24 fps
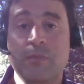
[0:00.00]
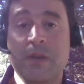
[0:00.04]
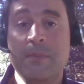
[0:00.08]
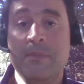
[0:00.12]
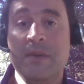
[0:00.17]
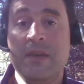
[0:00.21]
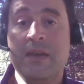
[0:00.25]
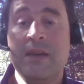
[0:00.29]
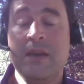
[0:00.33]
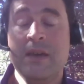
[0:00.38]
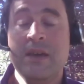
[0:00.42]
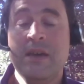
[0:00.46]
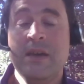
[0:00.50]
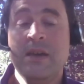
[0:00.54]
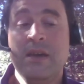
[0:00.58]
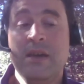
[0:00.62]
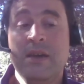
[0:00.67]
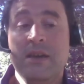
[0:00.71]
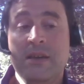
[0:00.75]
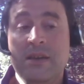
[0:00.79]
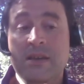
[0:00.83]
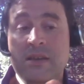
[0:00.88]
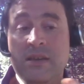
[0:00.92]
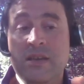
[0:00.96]
Maybe
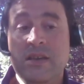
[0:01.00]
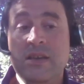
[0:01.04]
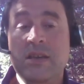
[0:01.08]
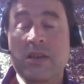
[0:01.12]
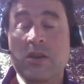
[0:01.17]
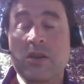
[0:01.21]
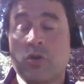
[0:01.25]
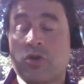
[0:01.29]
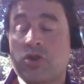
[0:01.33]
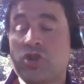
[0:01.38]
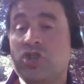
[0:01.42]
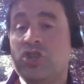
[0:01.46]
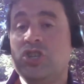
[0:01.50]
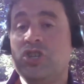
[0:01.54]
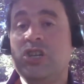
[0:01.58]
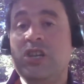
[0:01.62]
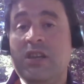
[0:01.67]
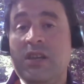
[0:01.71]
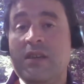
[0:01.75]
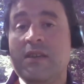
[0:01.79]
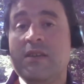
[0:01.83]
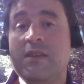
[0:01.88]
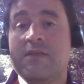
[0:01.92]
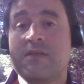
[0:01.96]
he or
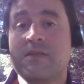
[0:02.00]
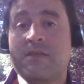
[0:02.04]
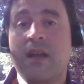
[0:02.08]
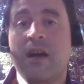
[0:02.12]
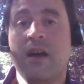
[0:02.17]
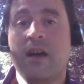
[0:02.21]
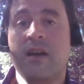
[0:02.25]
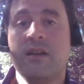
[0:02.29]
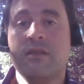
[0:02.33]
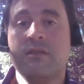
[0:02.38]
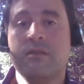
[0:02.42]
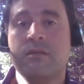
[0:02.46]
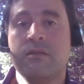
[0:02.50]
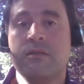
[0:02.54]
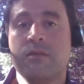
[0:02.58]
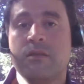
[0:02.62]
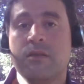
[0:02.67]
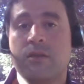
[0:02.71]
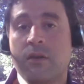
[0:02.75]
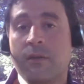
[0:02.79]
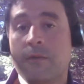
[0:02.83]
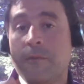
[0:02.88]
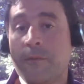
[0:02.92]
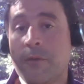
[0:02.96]
she is not
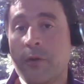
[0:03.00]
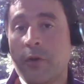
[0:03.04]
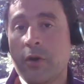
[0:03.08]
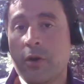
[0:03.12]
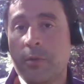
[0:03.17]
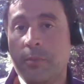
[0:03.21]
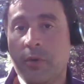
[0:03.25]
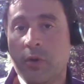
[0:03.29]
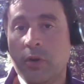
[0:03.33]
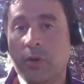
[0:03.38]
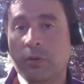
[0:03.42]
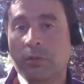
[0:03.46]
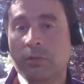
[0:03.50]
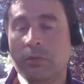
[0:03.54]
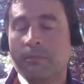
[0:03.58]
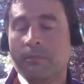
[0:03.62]
comfortable.